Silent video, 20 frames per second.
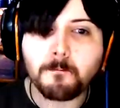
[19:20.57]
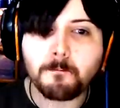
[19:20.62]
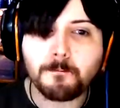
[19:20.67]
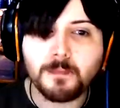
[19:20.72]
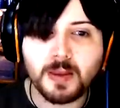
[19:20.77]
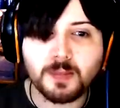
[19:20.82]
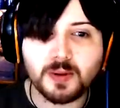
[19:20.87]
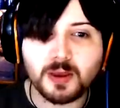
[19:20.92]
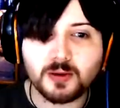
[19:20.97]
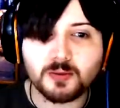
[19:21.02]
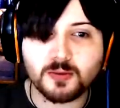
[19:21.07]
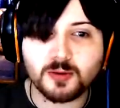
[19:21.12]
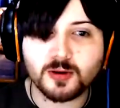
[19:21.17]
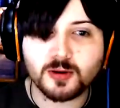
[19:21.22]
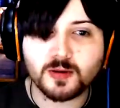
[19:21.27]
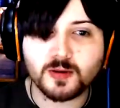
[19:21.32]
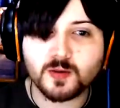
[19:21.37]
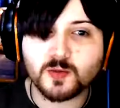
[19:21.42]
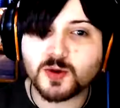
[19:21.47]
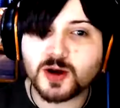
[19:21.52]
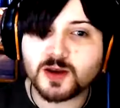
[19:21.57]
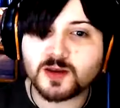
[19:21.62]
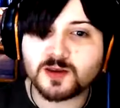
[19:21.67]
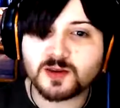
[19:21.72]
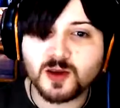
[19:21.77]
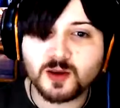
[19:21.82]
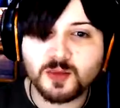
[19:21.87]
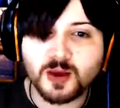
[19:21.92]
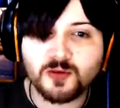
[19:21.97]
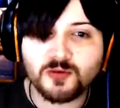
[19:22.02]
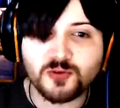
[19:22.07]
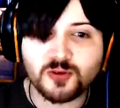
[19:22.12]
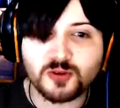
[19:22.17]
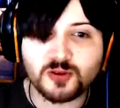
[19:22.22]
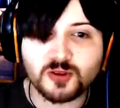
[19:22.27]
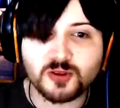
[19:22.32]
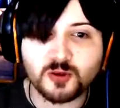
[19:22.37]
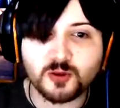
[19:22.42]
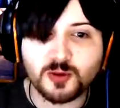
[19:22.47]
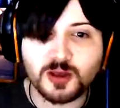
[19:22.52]
Maybe it was, where I saw my
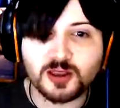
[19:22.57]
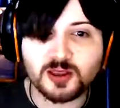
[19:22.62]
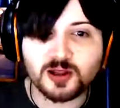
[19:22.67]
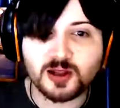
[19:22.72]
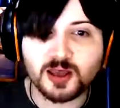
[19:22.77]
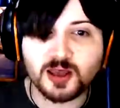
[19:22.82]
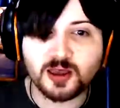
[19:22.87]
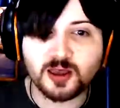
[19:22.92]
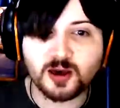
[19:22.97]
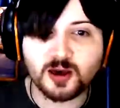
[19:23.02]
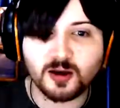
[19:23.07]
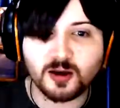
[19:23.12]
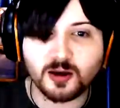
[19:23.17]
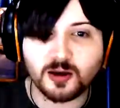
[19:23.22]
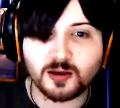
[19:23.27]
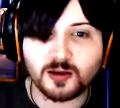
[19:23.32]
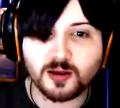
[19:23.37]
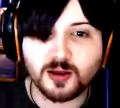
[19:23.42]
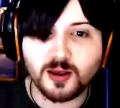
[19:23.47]
first Norwegian like cow,